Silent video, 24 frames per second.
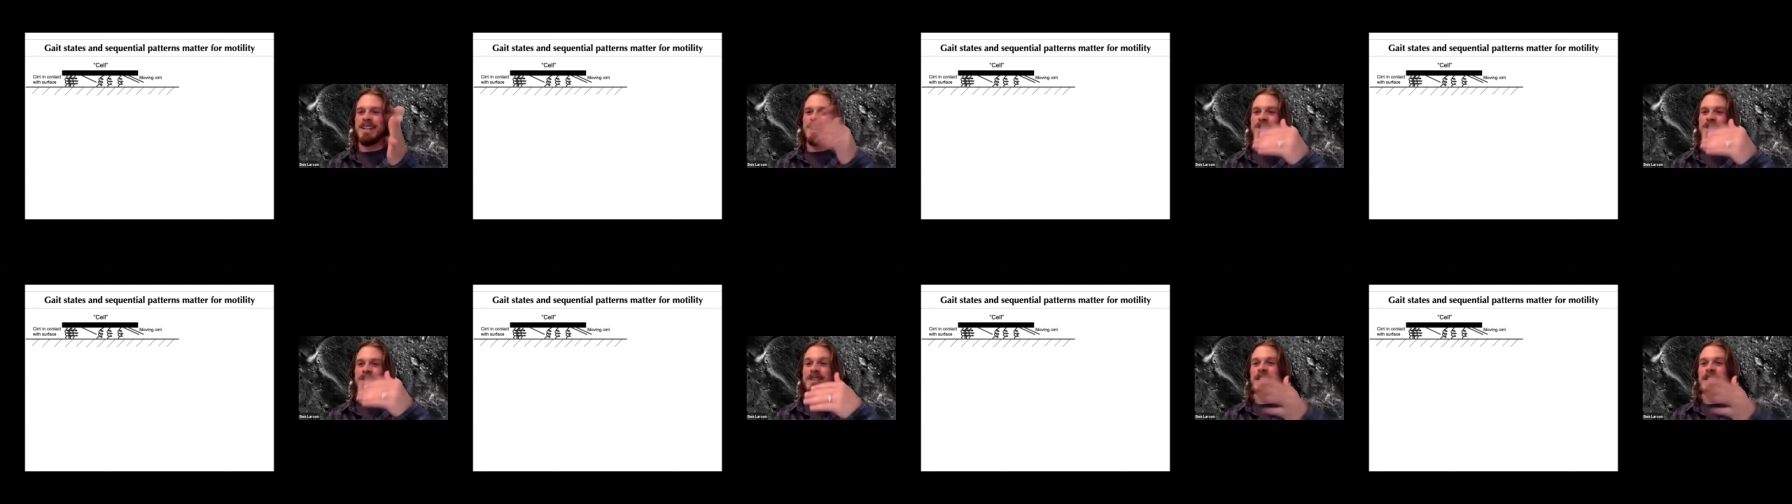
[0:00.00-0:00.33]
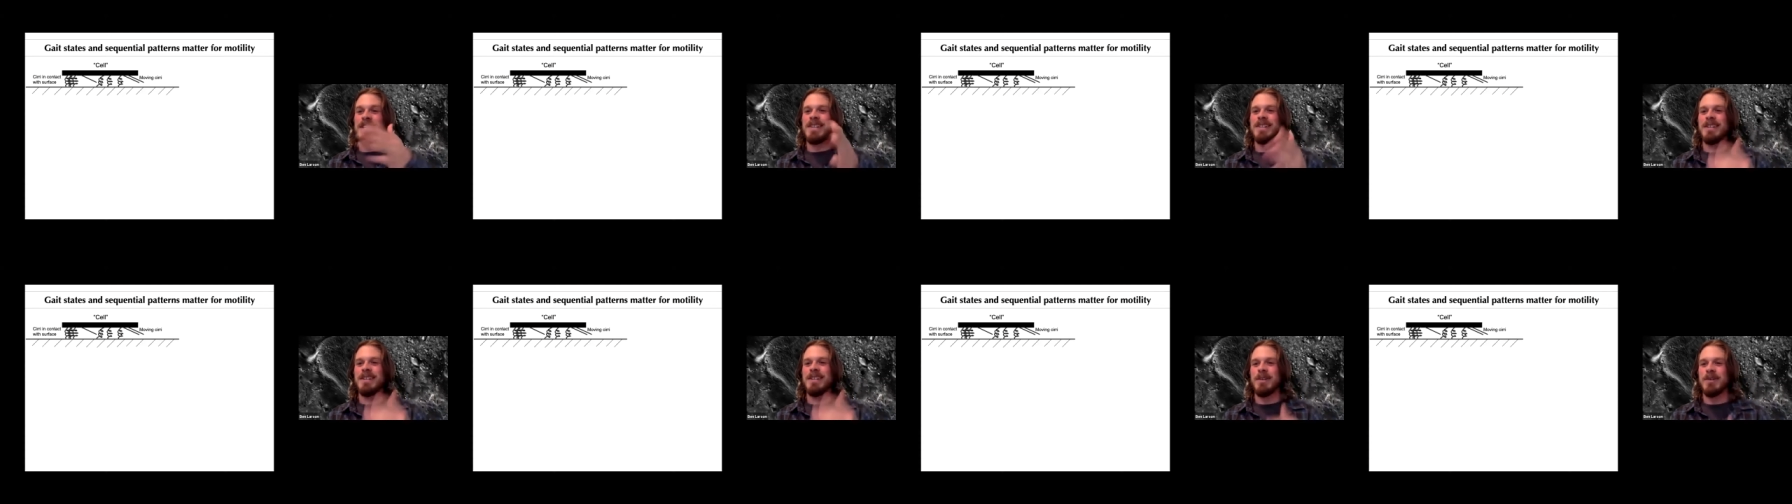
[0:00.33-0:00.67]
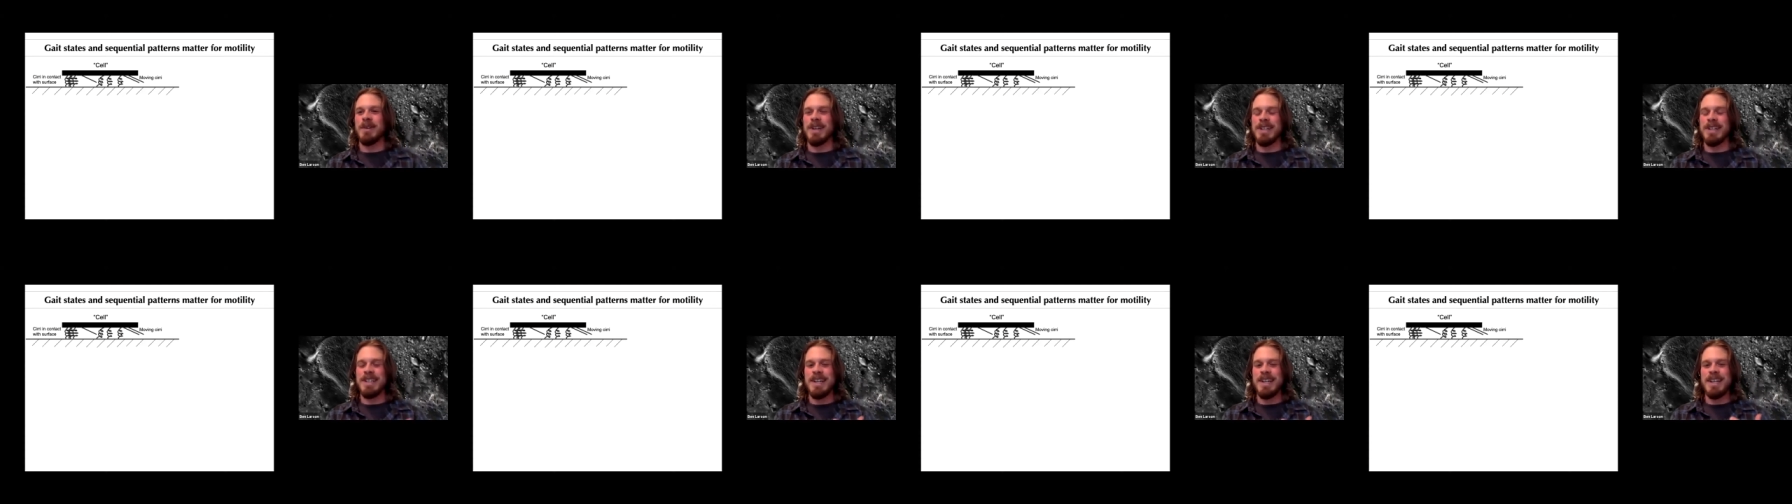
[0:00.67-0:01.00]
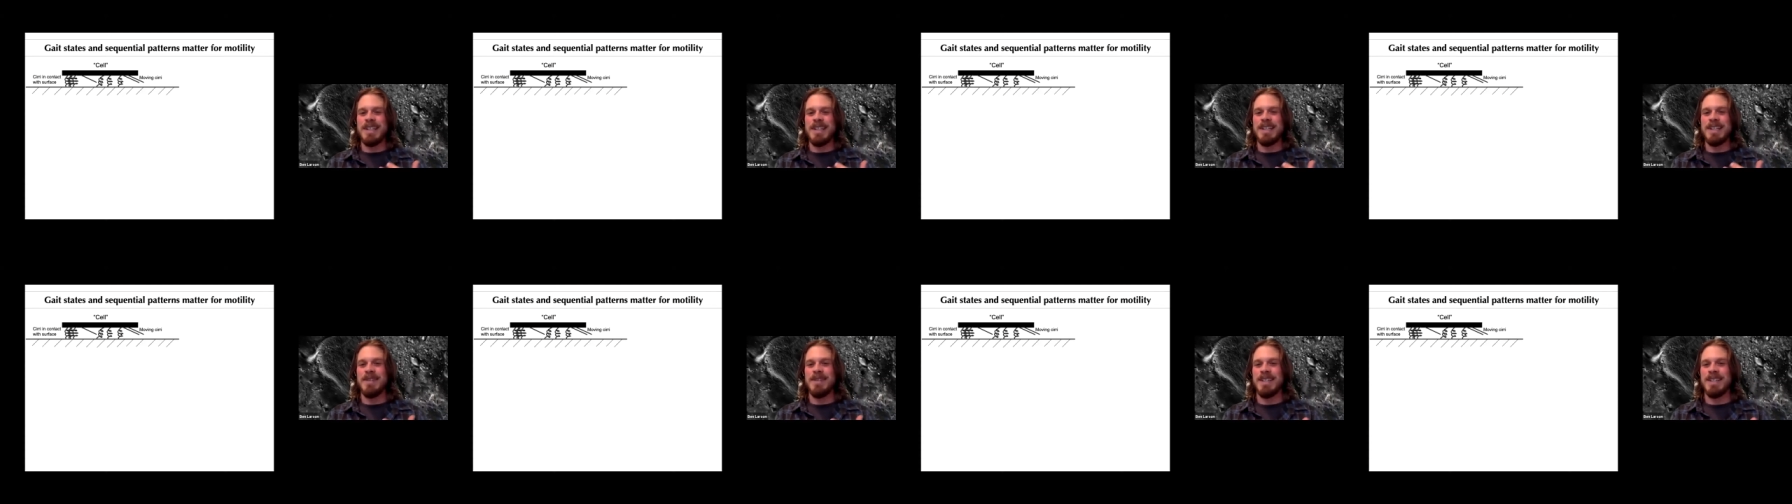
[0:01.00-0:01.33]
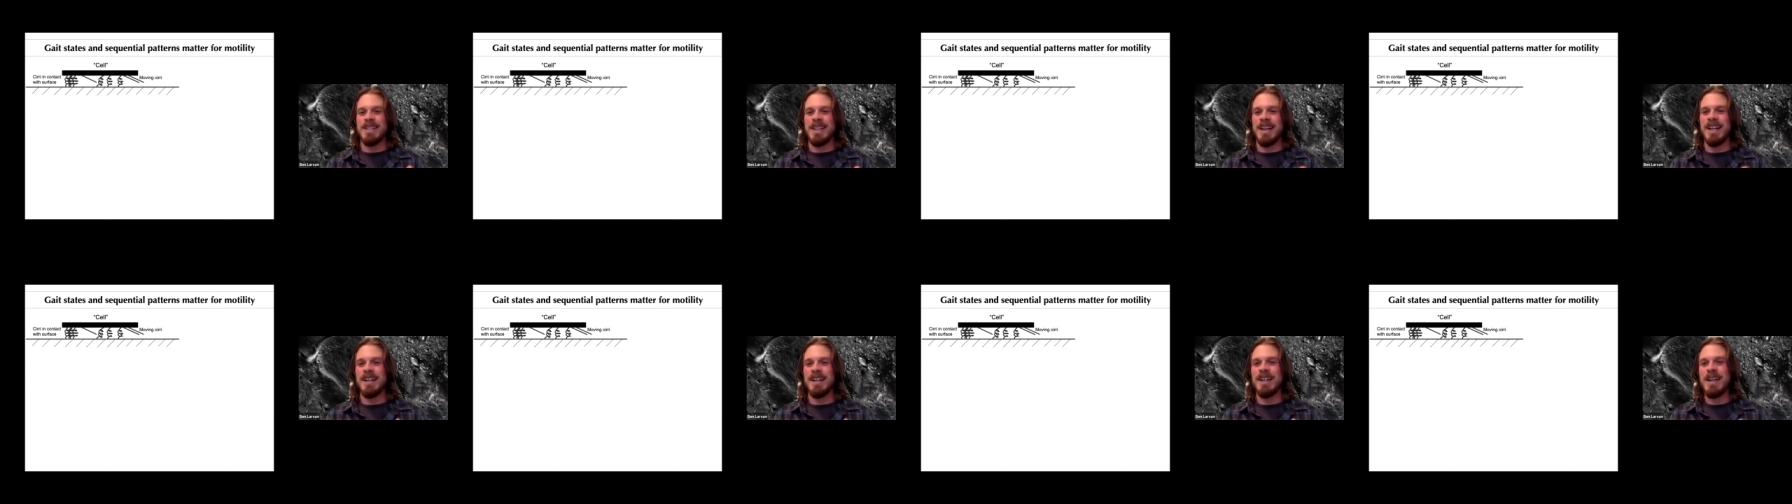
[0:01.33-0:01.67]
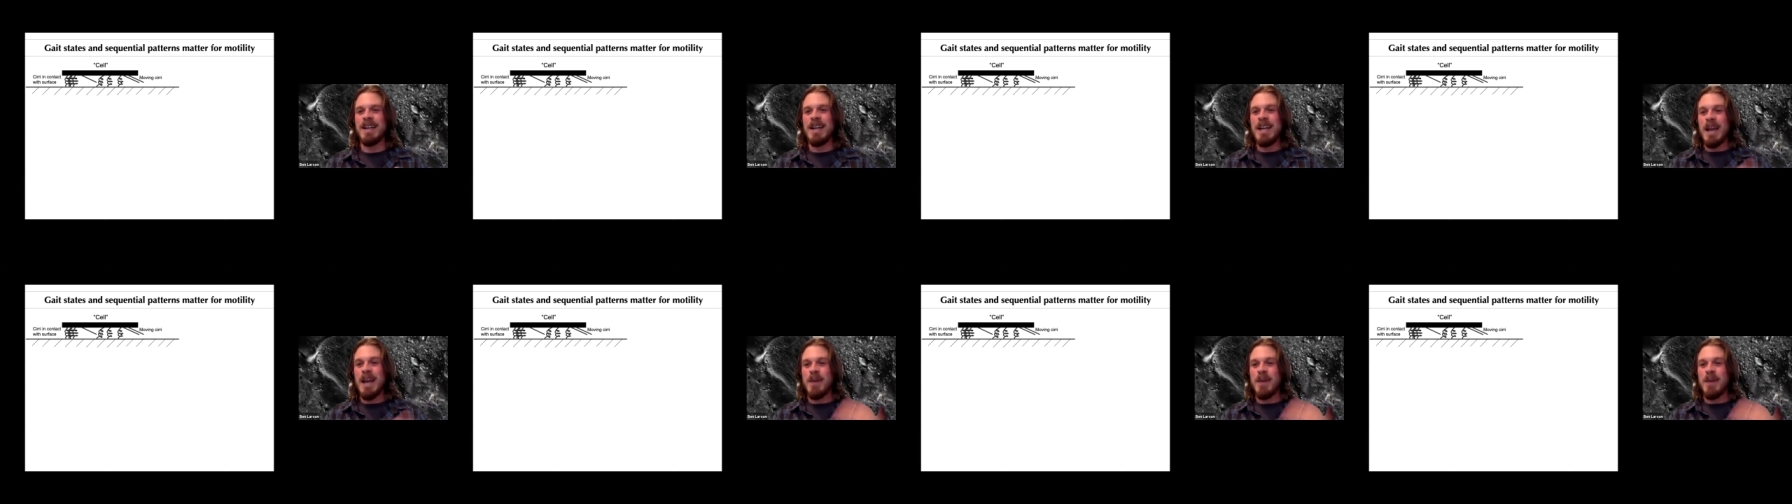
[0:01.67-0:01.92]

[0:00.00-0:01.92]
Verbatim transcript: and, changes in orientation of the cell.